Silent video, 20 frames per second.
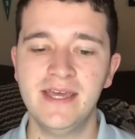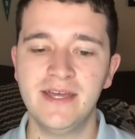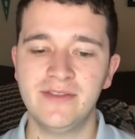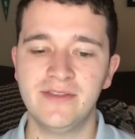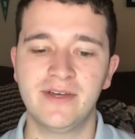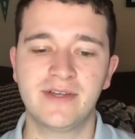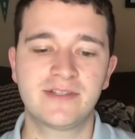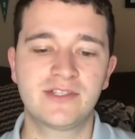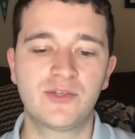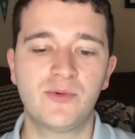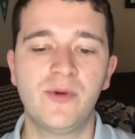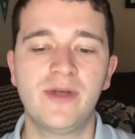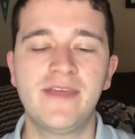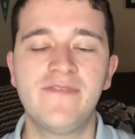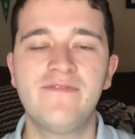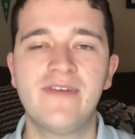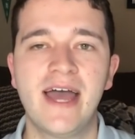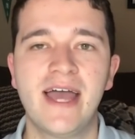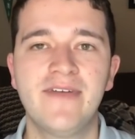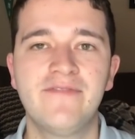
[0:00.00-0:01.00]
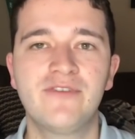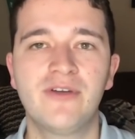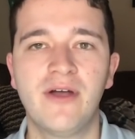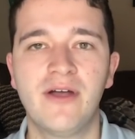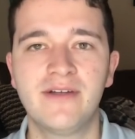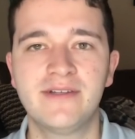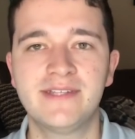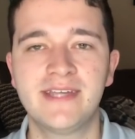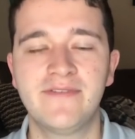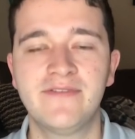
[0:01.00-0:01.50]
Look, 25
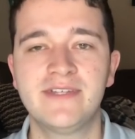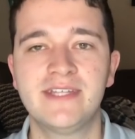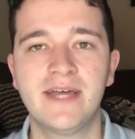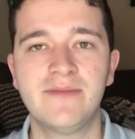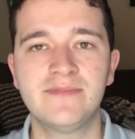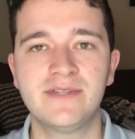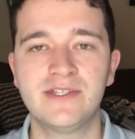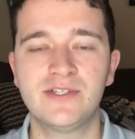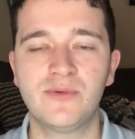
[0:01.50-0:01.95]
guards have attempted